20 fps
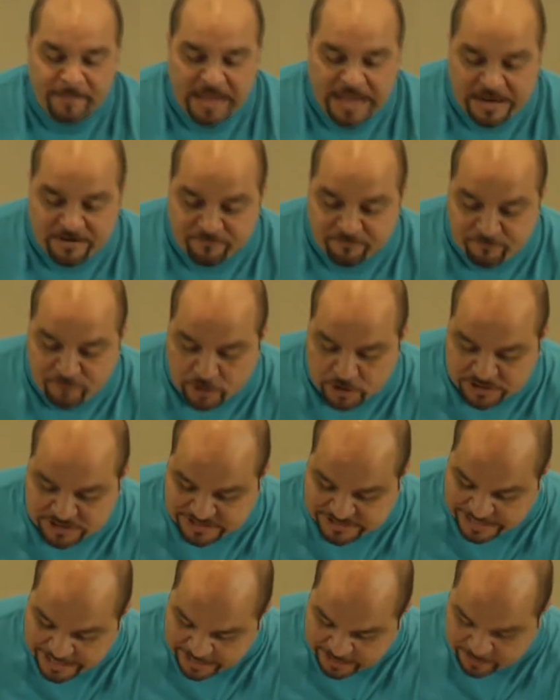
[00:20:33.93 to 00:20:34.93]
In verse
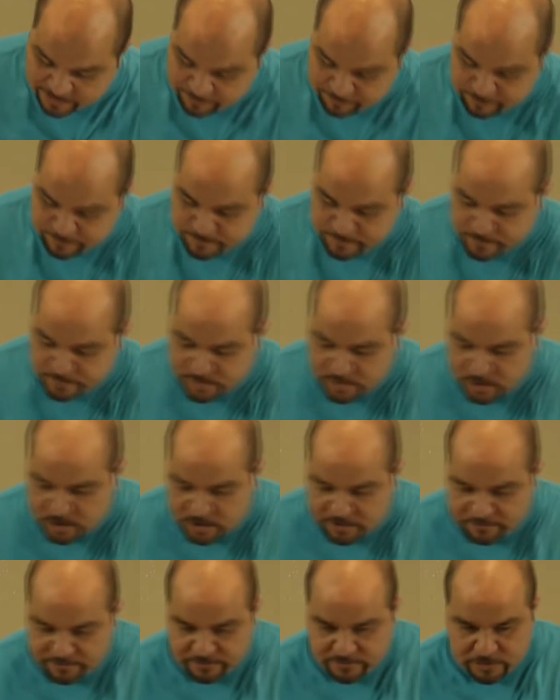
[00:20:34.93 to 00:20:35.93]
10
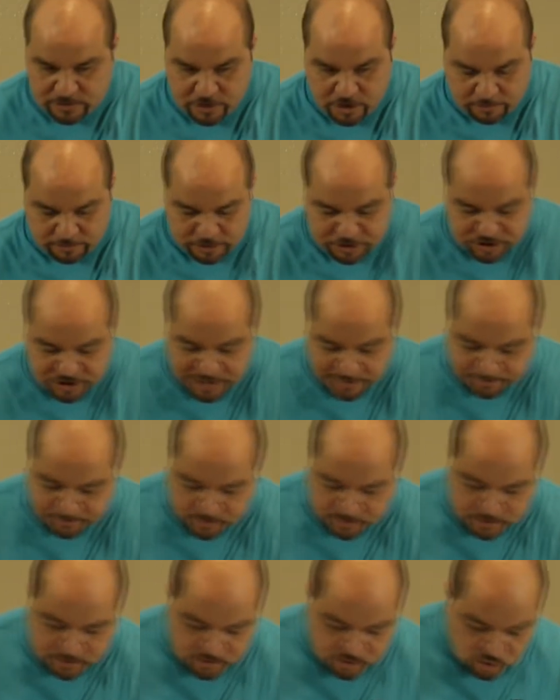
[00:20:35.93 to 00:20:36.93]
of Numbers
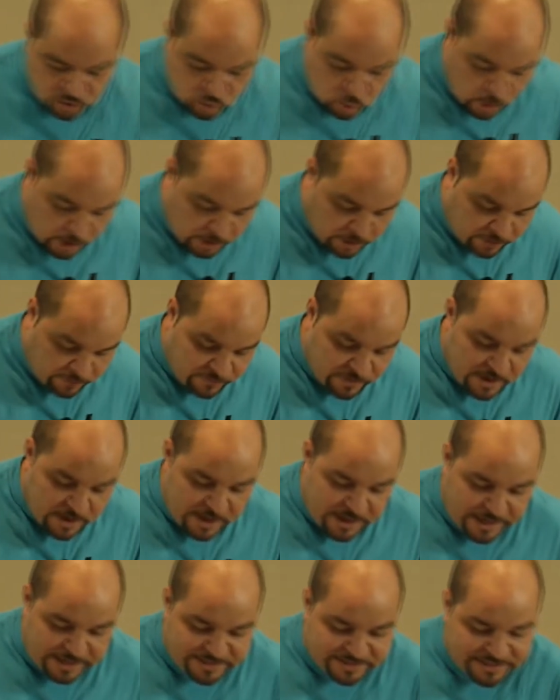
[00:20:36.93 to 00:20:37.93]
chapter 12,
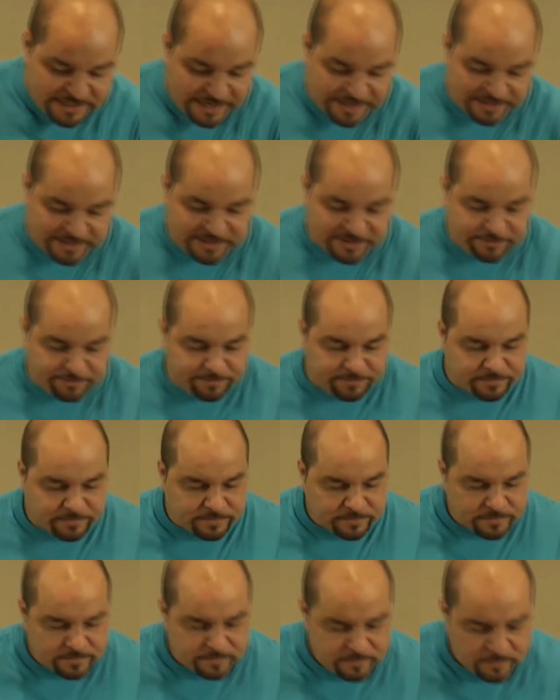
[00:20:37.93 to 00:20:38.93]
it says,
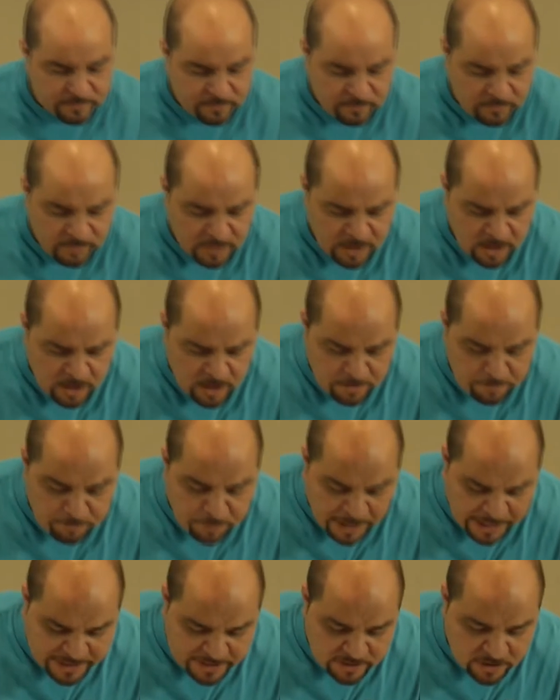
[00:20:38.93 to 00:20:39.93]

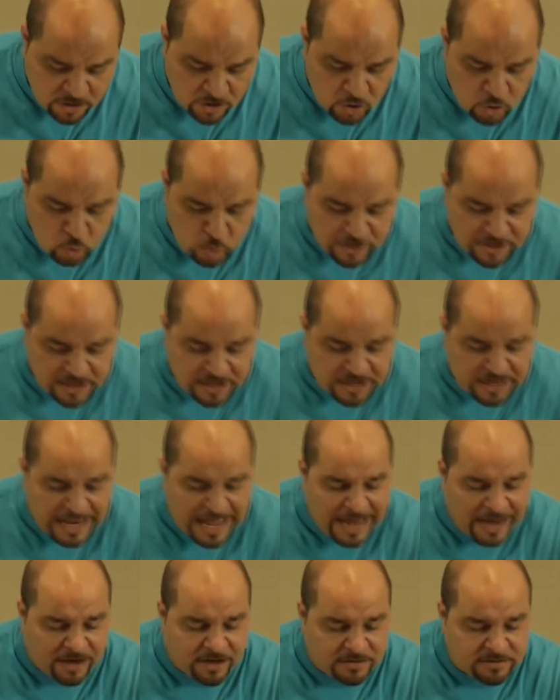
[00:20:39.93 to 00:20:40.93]
But when the
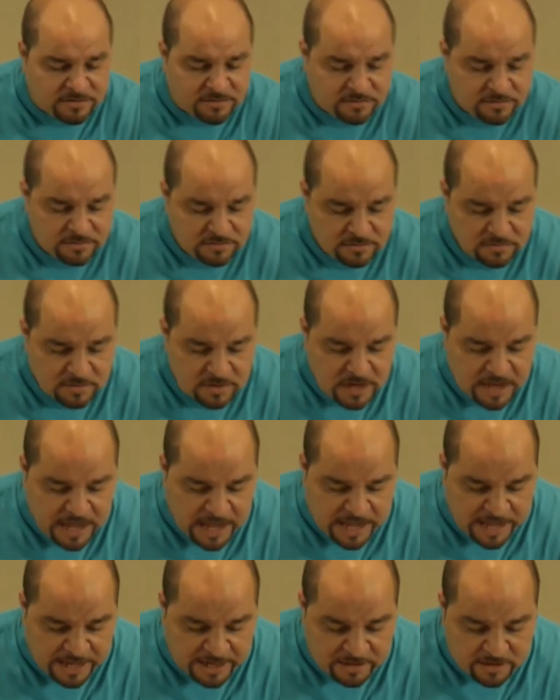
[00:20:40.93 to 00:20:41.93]
cloud
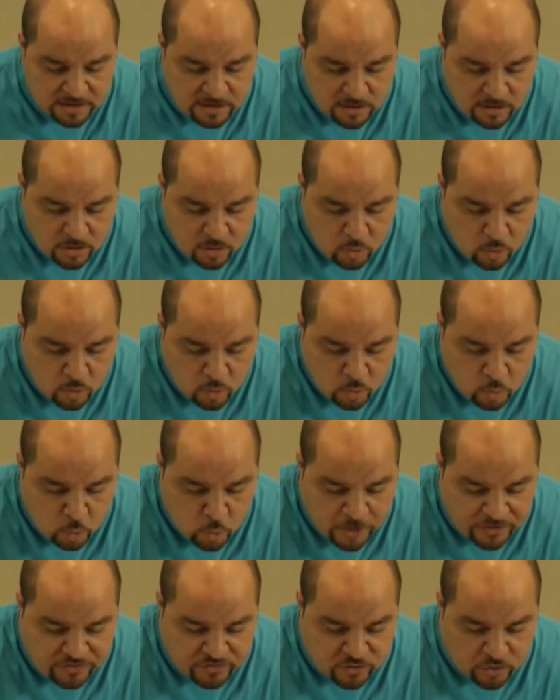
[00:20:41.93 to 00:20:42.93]
had
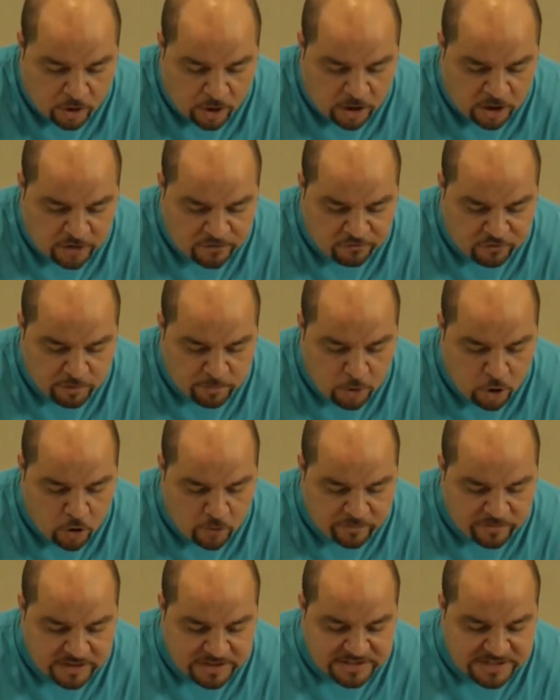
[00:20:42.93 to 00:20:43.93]
withdrawn from
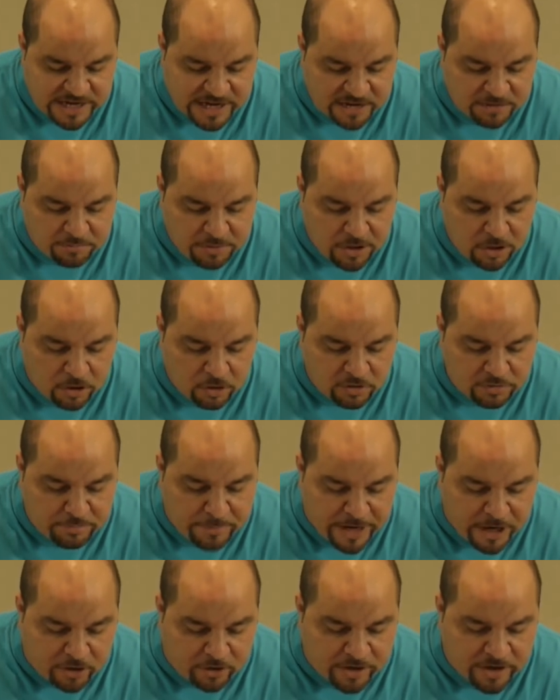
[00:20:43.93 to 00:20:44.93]
over the tent, behold,
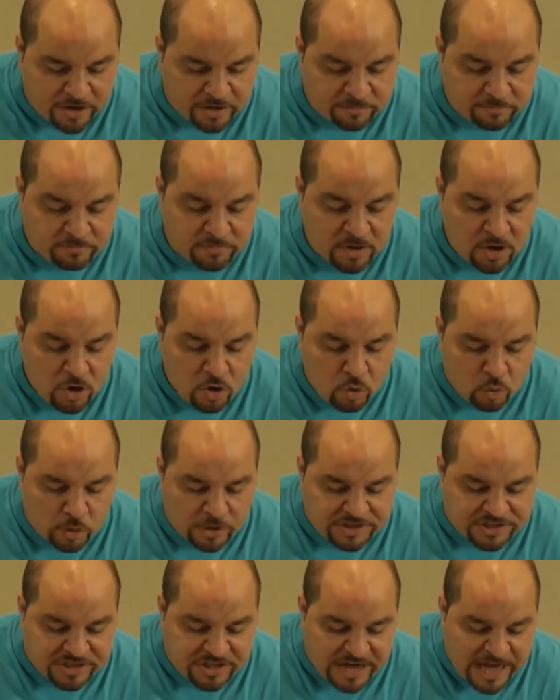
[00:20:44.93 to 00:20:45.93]
Miriam
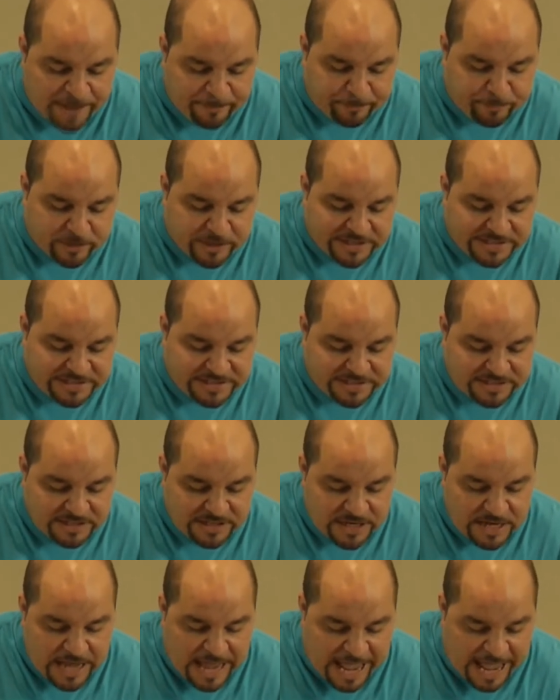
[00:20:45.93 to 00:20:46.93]
was leprous,
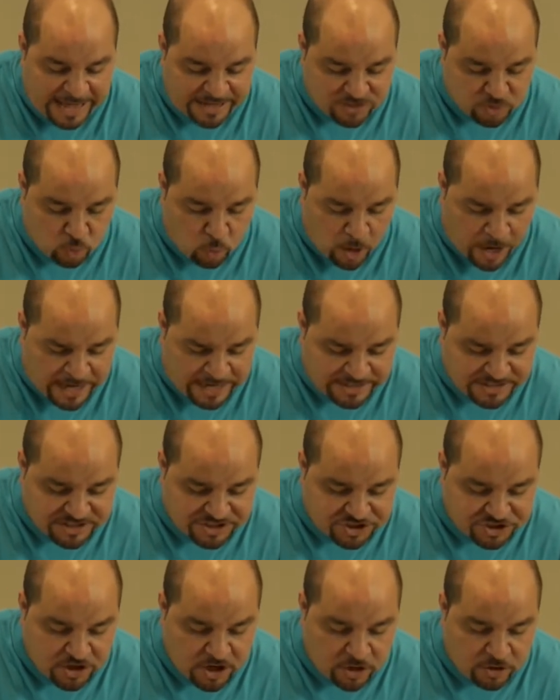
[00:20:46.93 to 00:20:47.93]
as white as
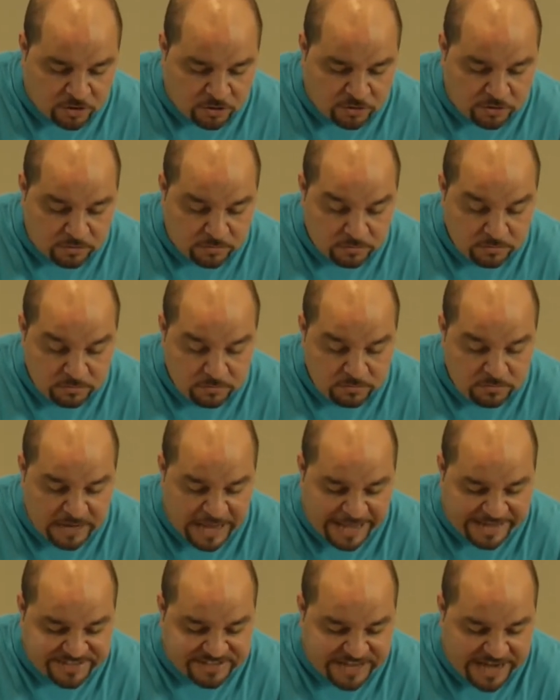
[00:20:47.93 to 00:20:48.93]
snow
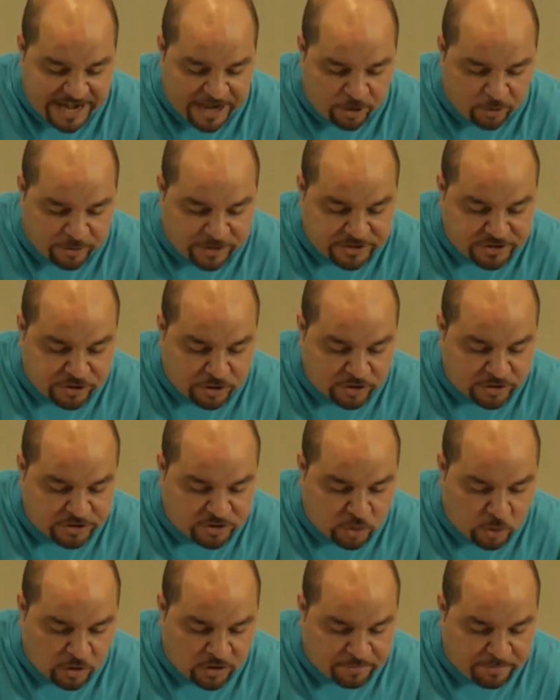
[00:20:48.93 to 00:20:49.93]
as Aaron
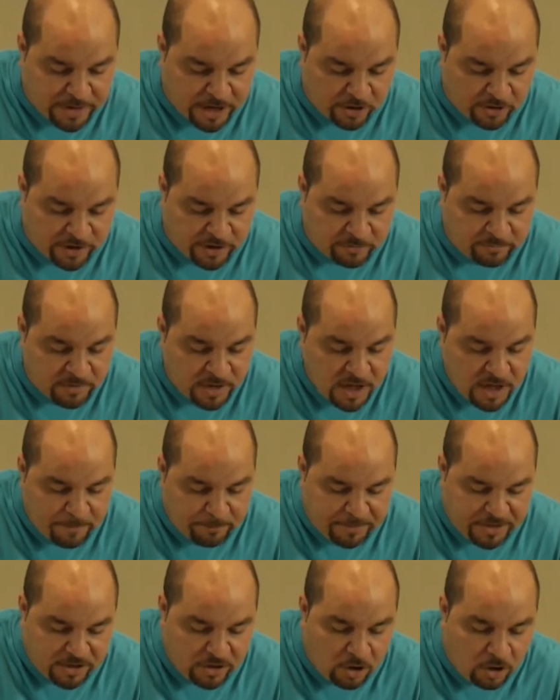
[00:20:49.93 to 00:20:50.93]
turned toward Miriam,
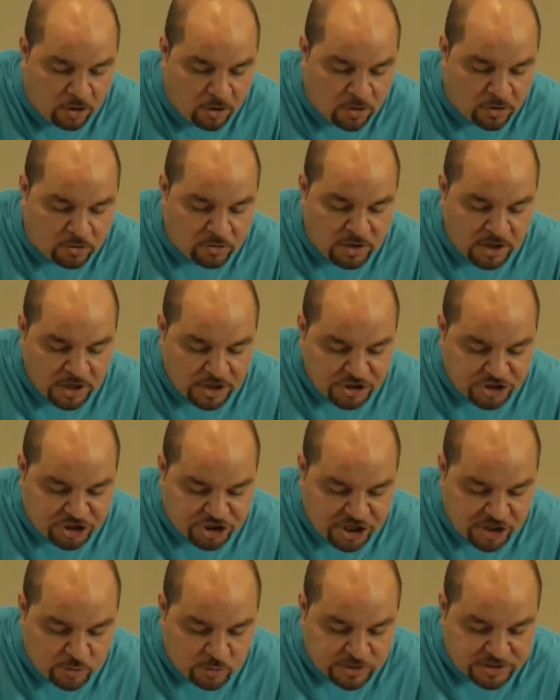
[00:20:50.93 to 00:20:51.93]
behold,
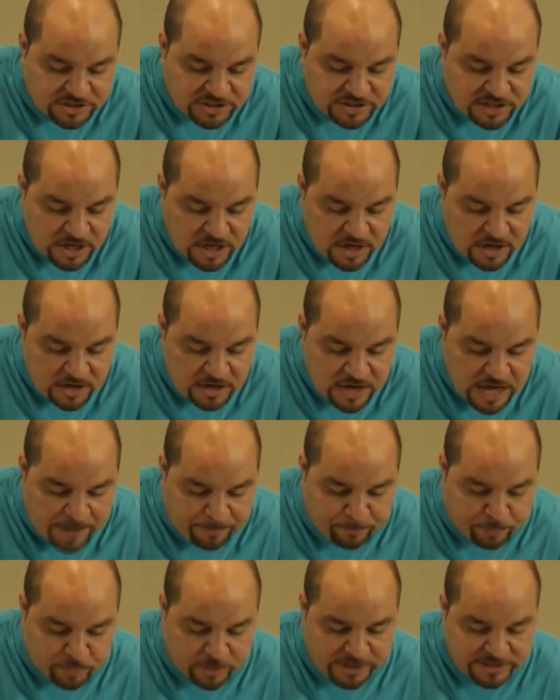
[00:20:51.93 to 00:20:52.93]
she was
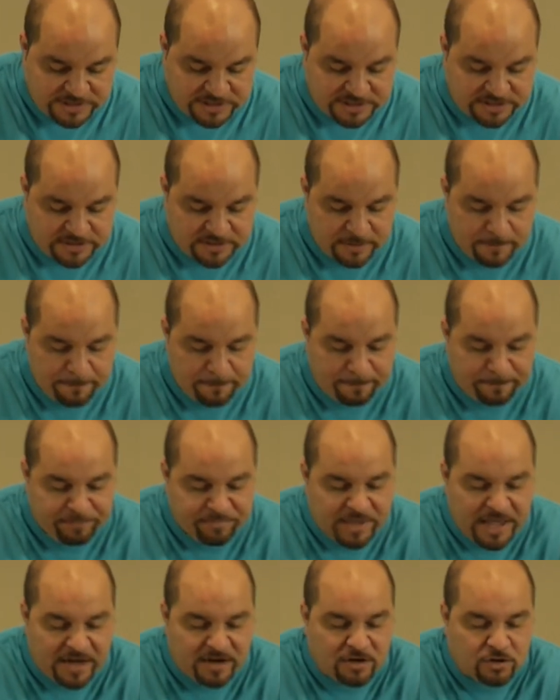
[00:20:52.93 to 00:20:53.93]
leprous.
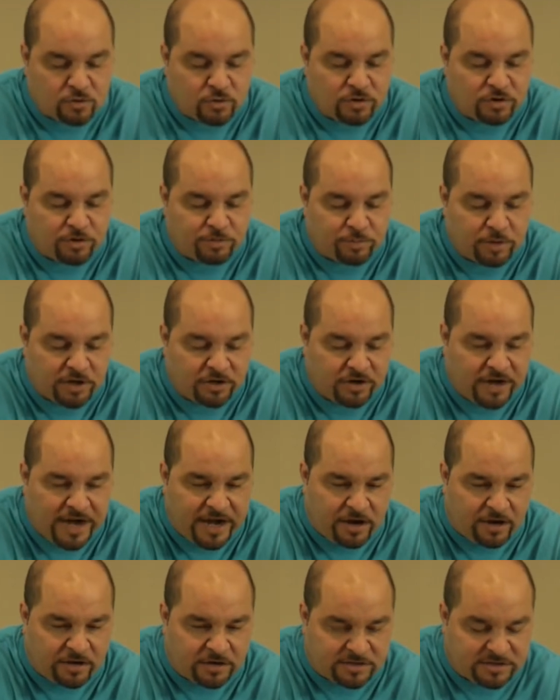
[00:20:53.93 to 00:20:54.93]
And look what her brother
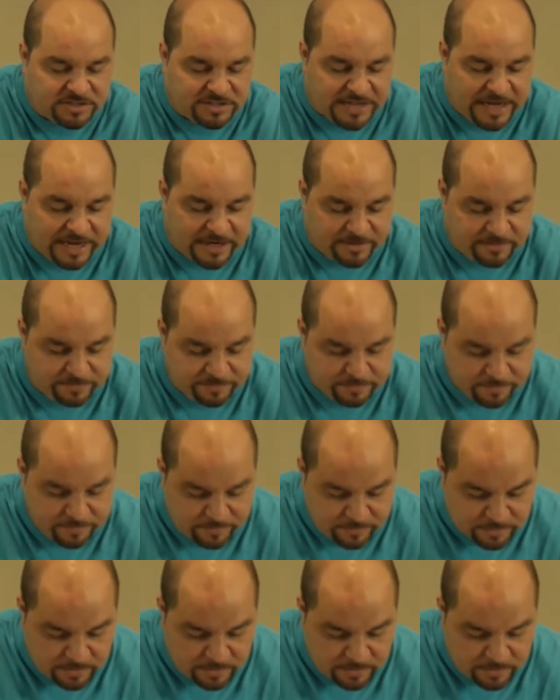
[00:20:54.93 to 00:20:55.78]
Aaron said.